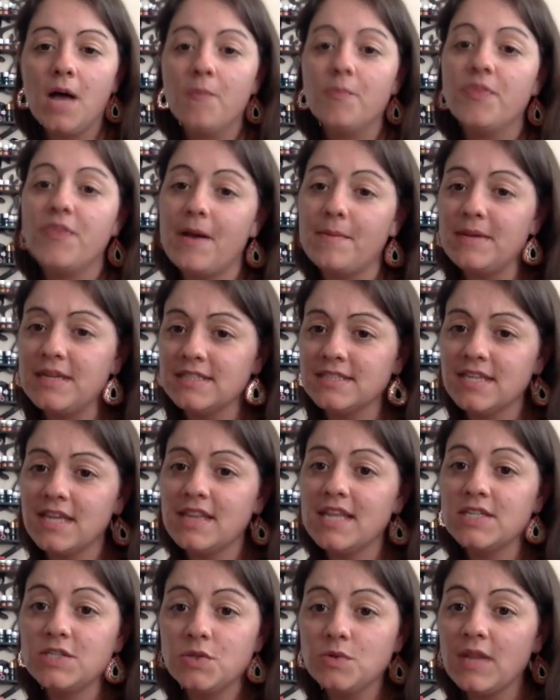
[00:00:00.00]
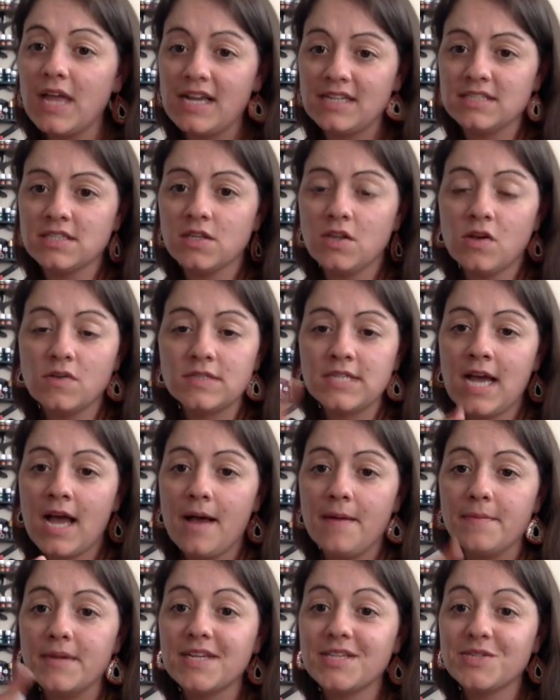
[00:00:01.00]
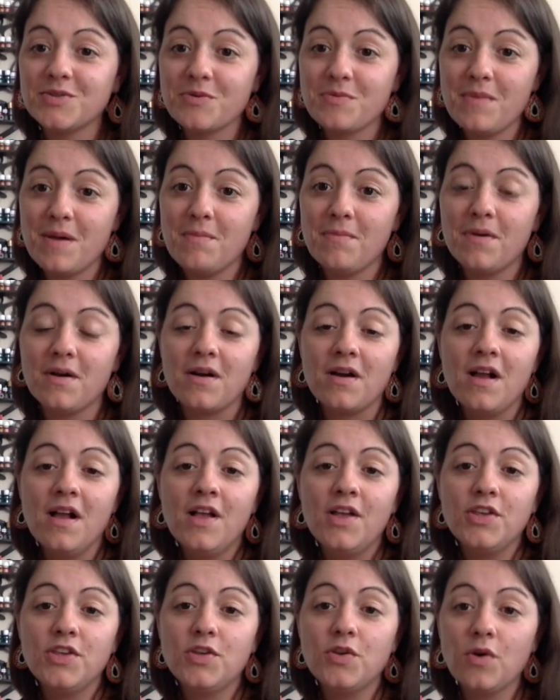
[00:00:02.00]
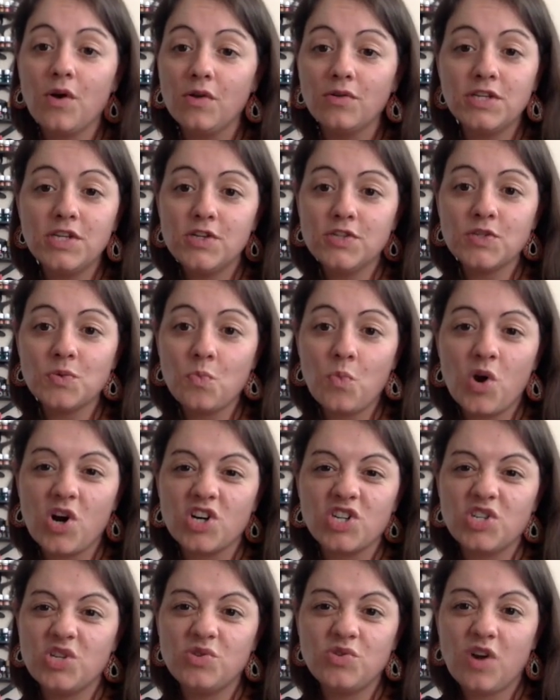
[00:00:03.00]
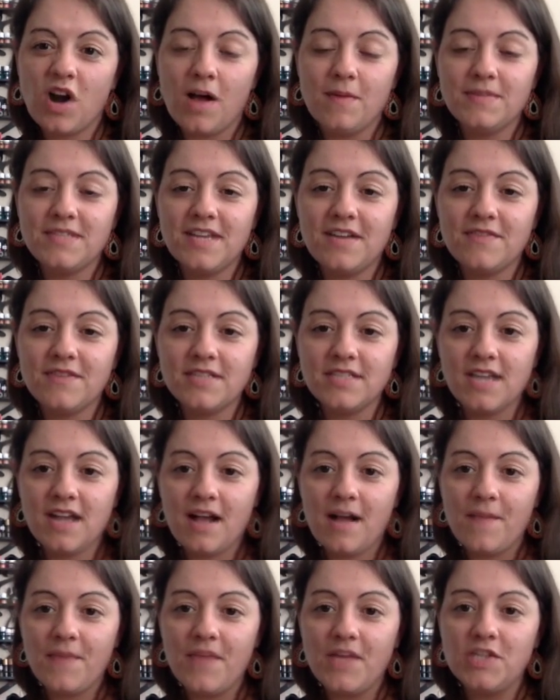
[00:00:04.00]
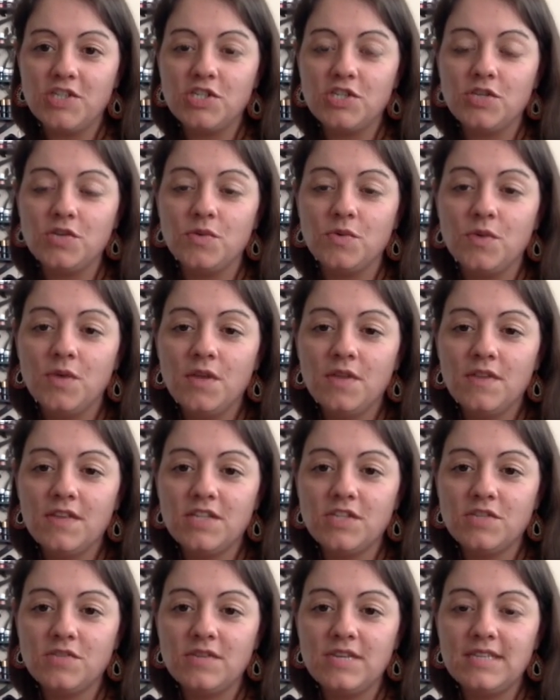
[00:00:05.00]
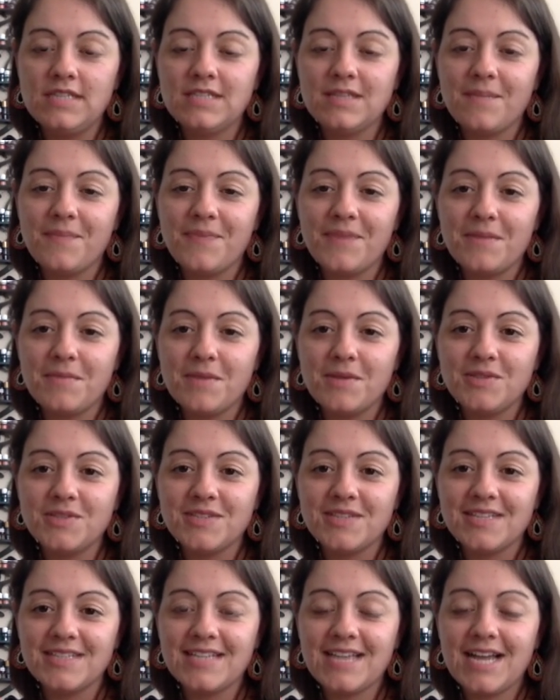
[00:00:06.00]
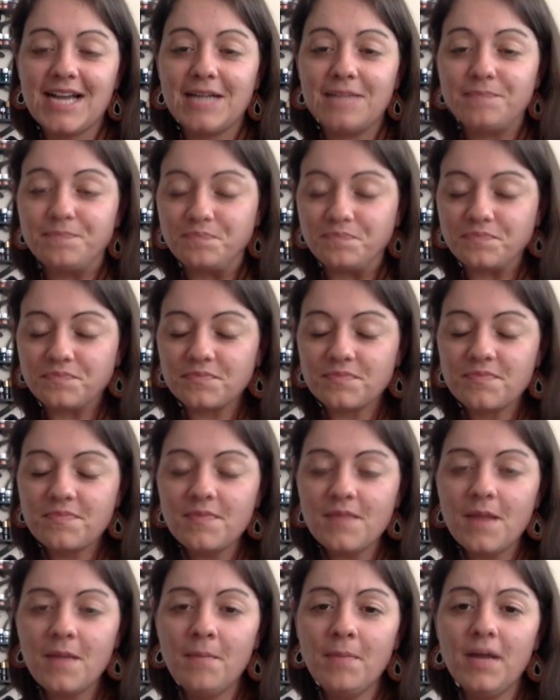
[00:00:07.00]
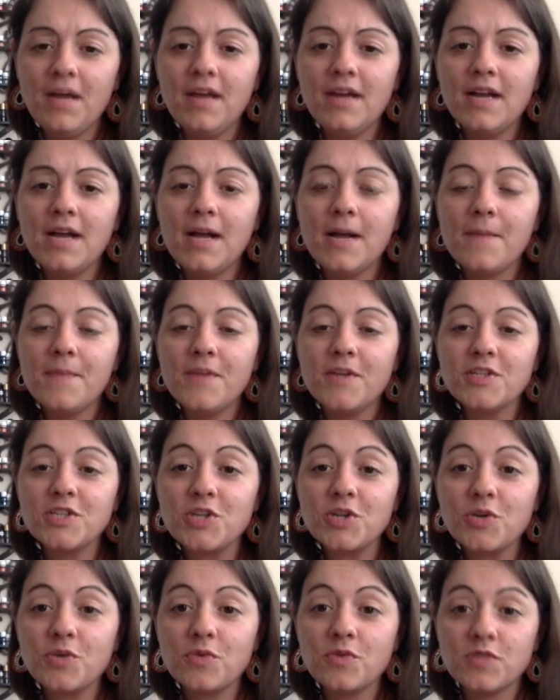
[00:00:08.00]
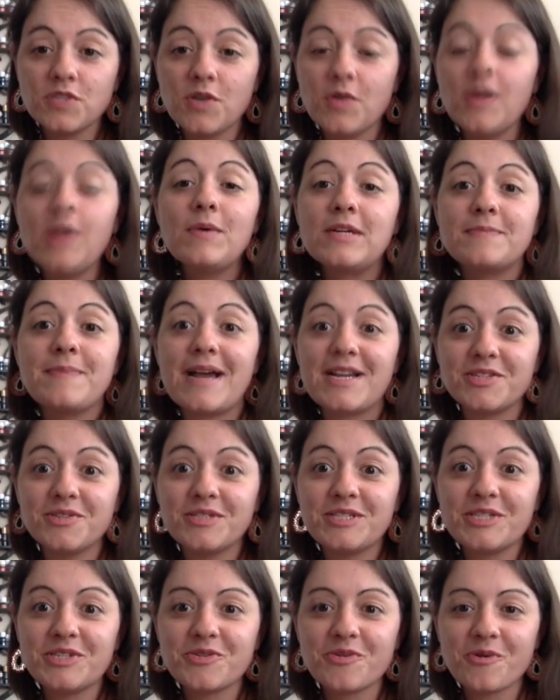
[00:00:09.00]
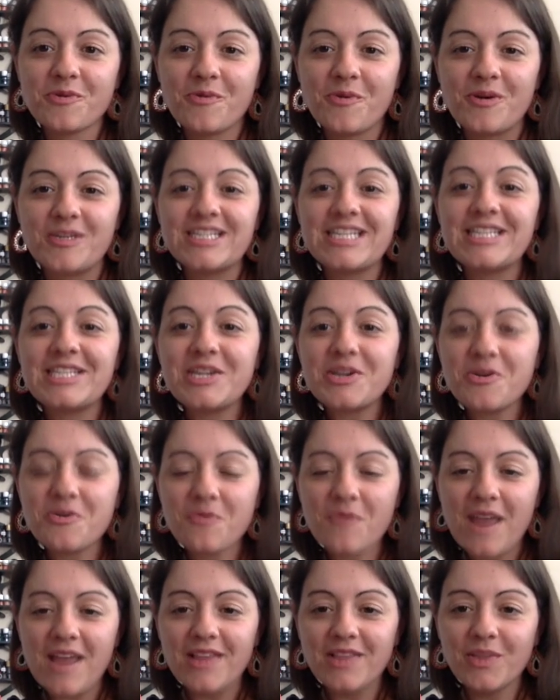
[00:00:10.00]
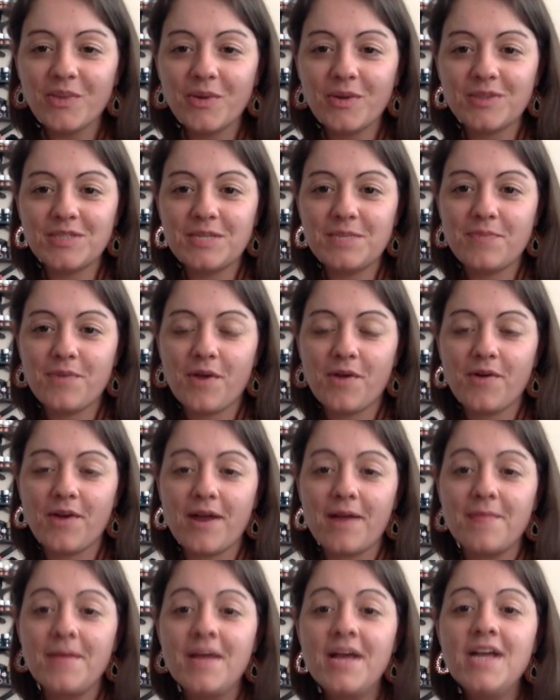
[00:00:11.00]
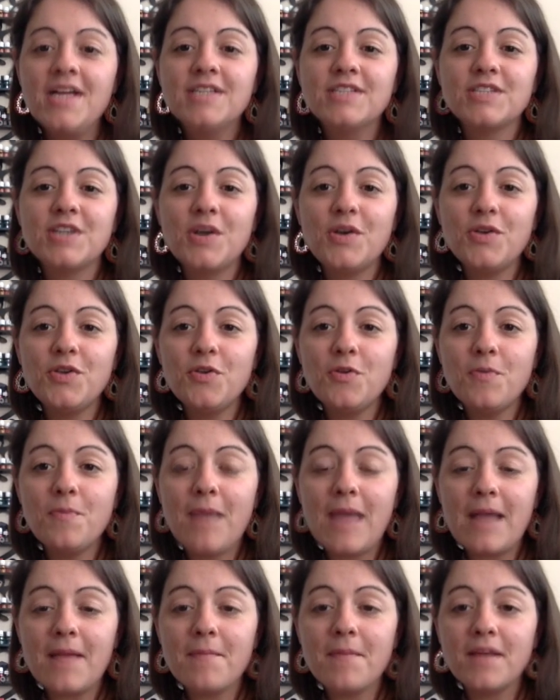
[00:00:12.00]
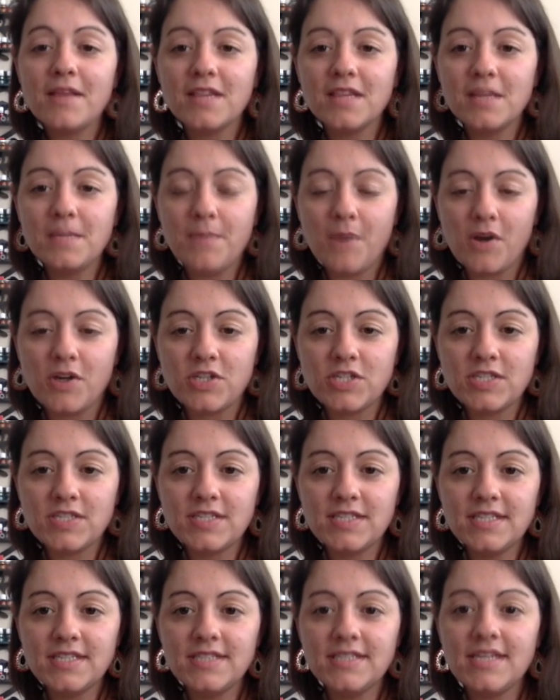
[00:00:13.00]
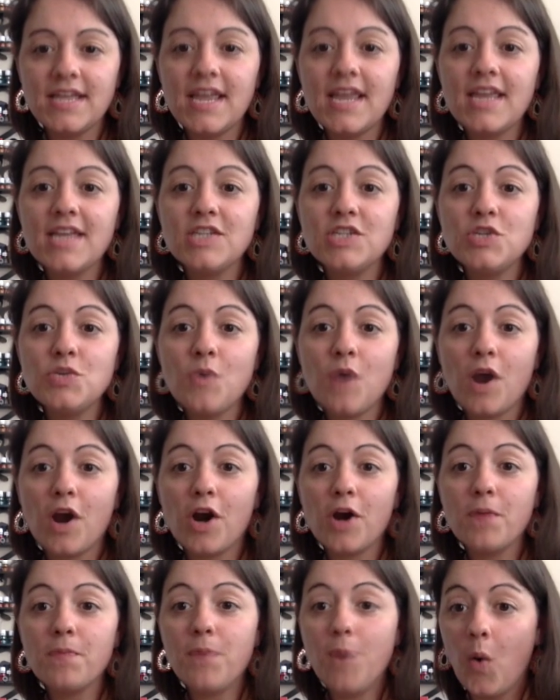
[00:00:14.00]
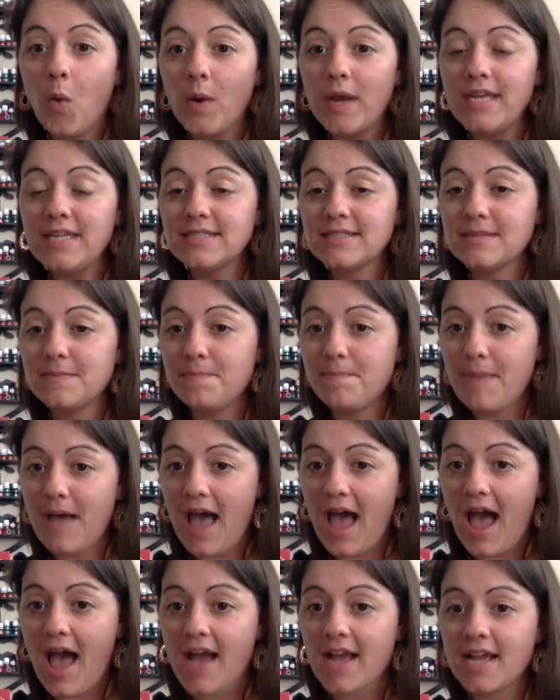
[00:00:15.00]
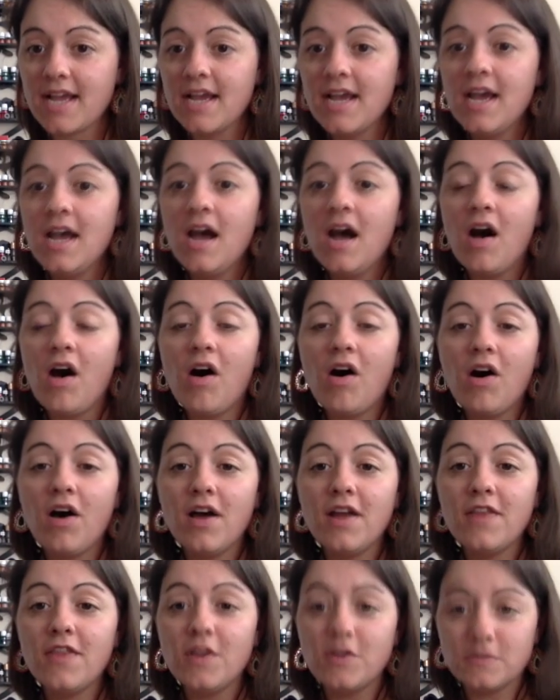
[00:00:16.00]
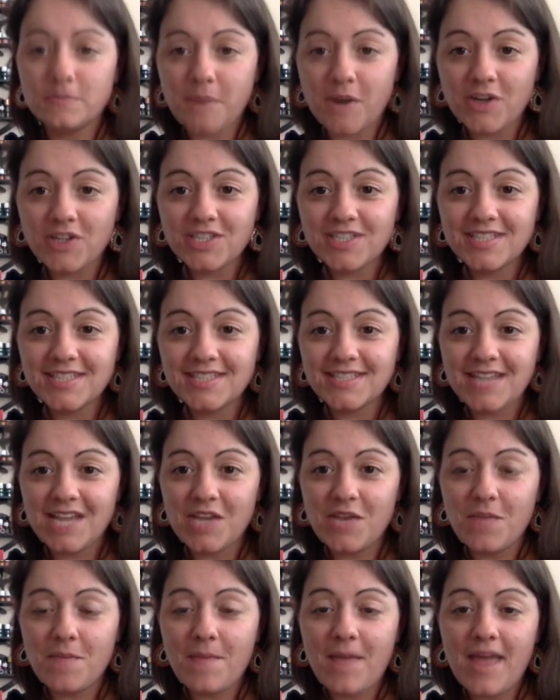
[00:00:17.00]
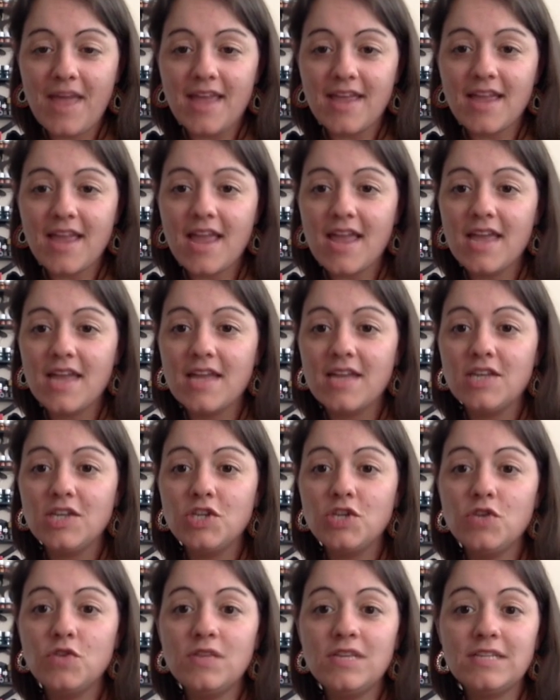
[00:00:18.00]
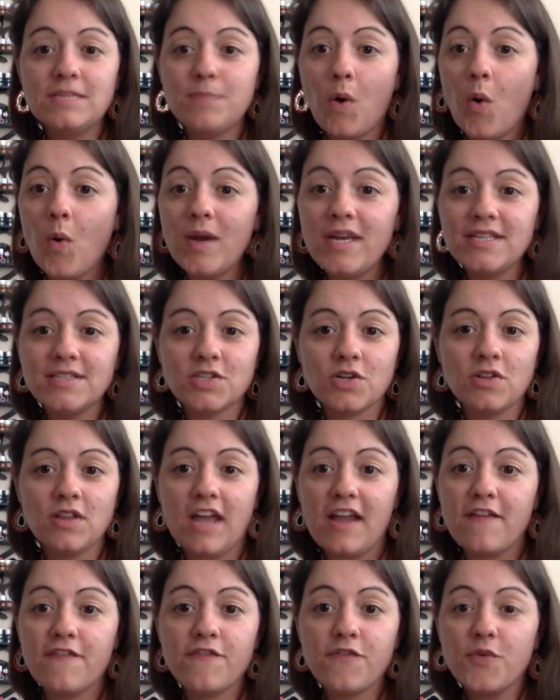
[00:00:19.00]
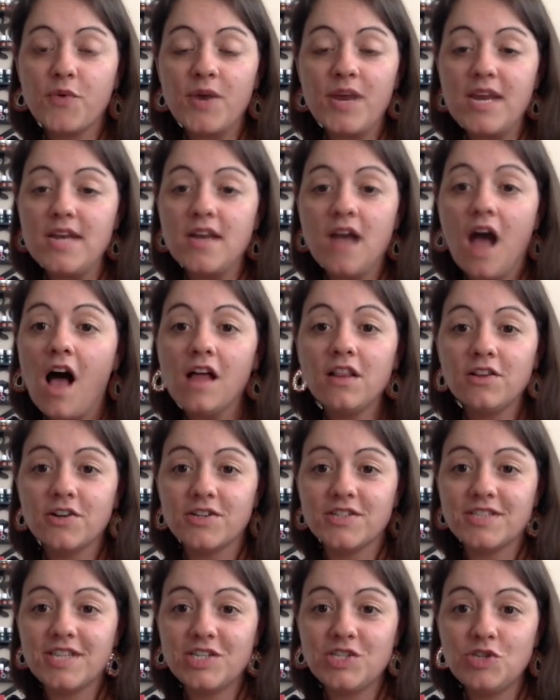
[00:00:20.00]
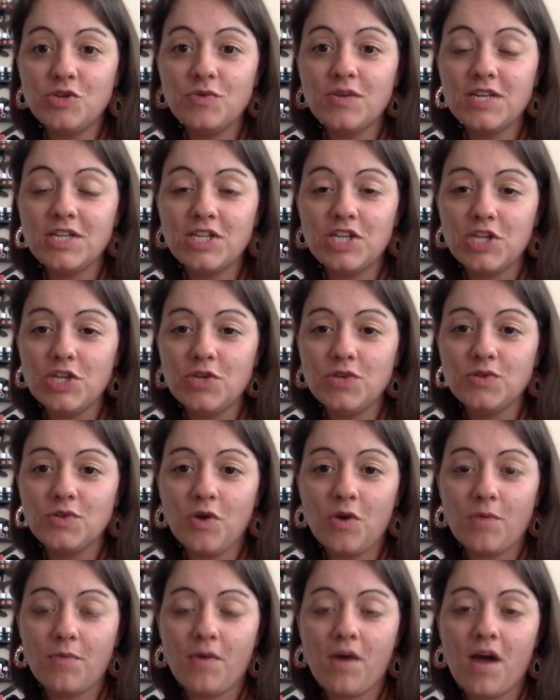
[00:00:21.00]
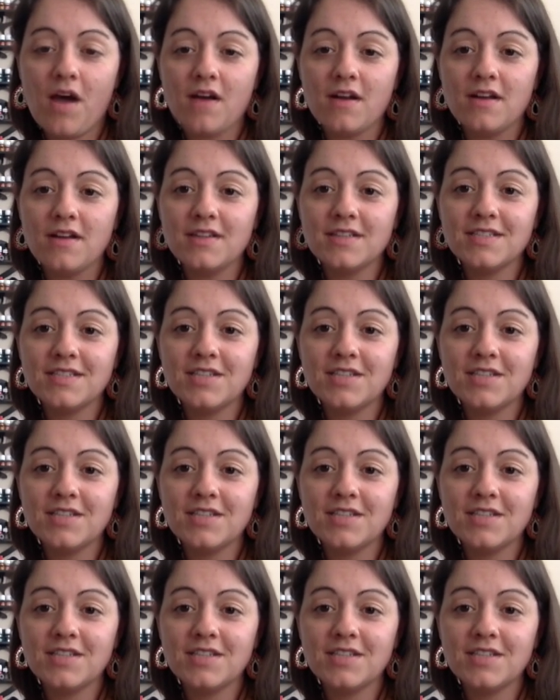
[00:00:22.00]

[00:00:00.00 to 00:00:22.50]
But that being said, they do last a long time because remember, you're only using one or two drops every time that you need something most of the time. But anyways, back to Essential Rewards. It's a great loyalty program. So you make monthly purchases and you earn points back on those purchases that you make, and these points are like free dollars that you get to use on products.